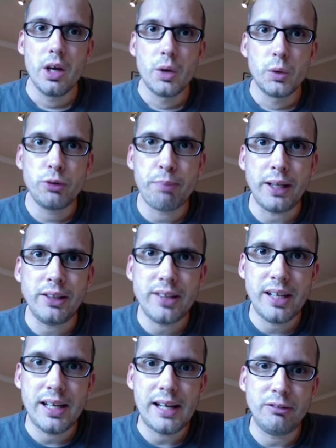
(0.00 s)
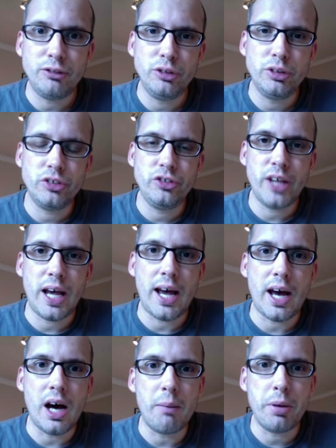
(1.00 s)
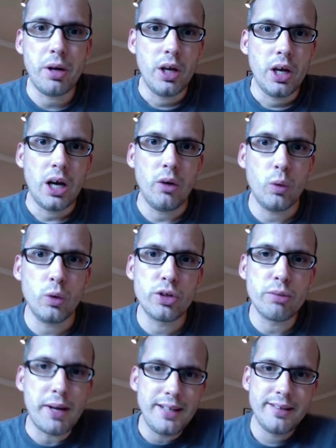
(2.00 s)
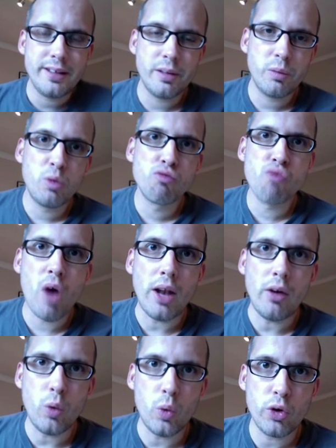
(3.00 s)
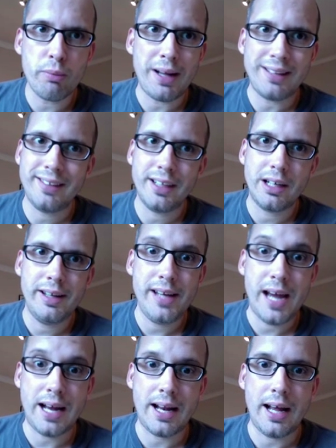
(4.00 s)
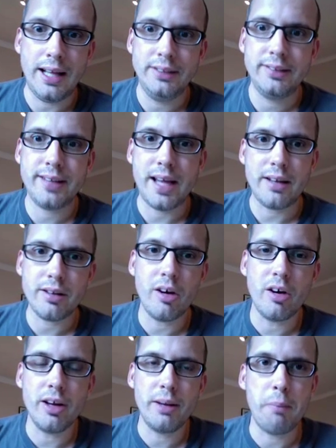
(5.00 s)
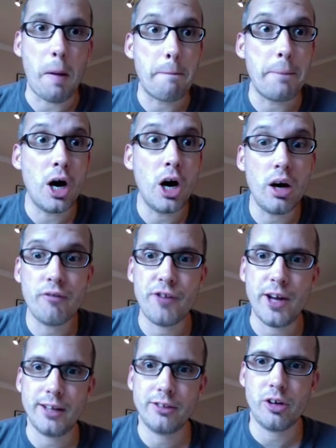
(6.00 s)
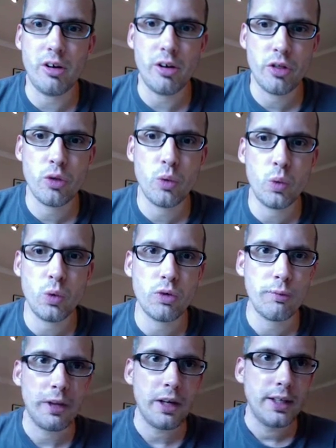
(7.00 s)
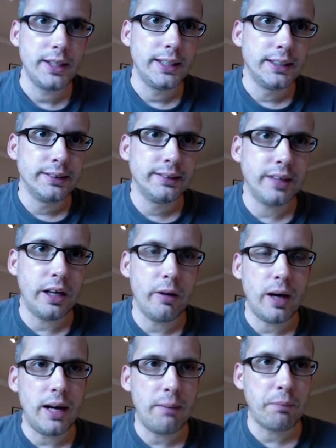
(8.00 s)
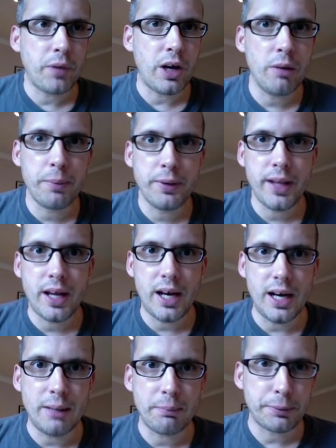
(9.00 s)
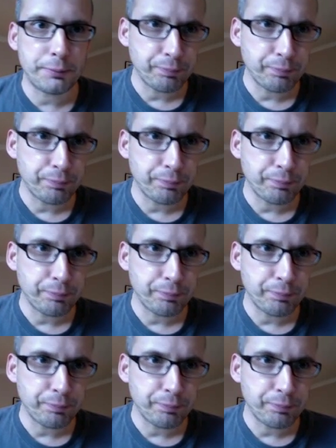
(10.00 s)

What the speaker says: which basically allows you to set up an automator that will run automatically at a set time. Perfect, I thought. So I opened that up.